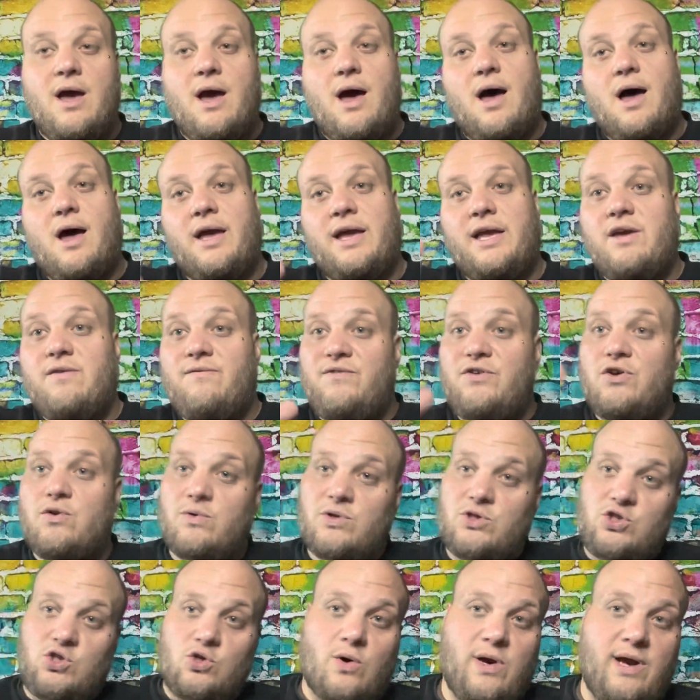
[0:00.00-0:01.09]
If you
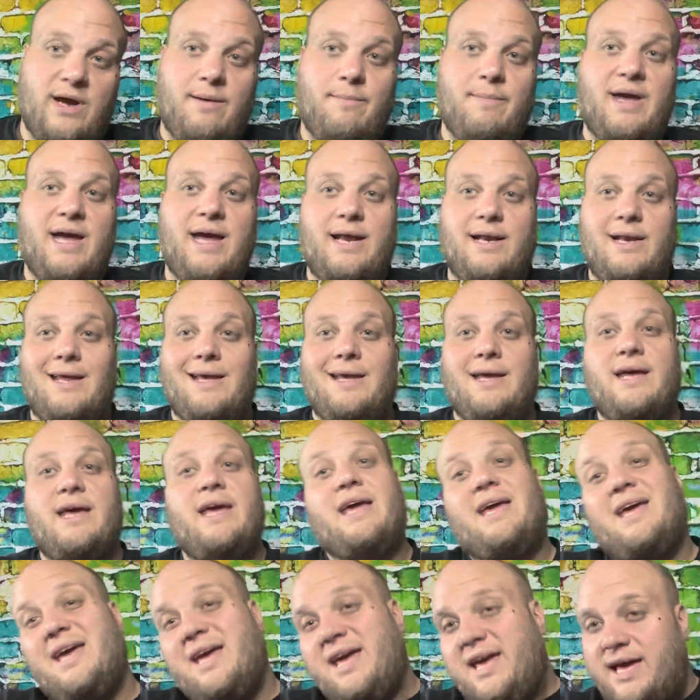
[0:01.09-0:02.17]
enjoy it, man,
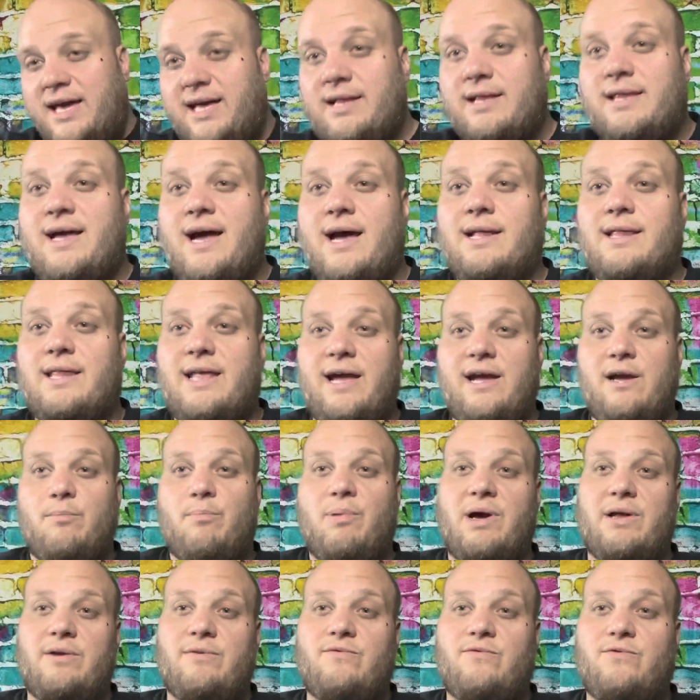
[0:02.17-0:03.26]
hit that like
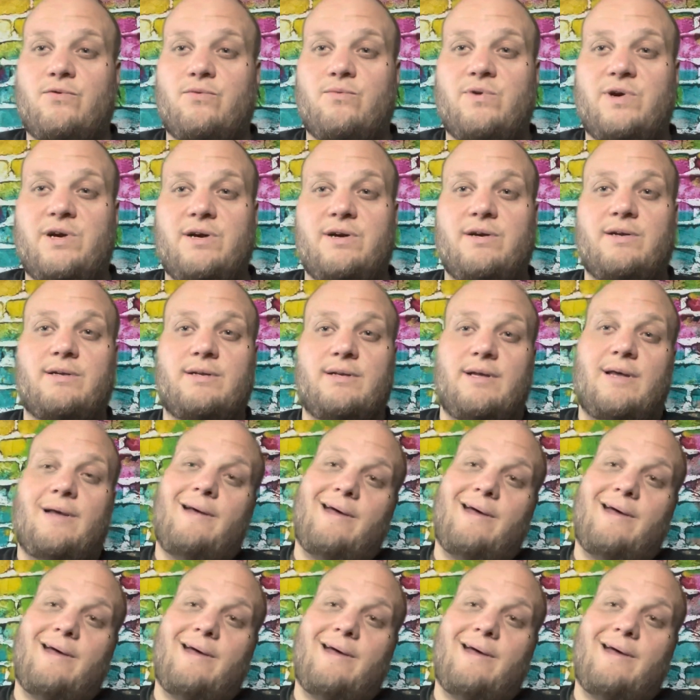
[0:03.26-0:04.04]
button for real.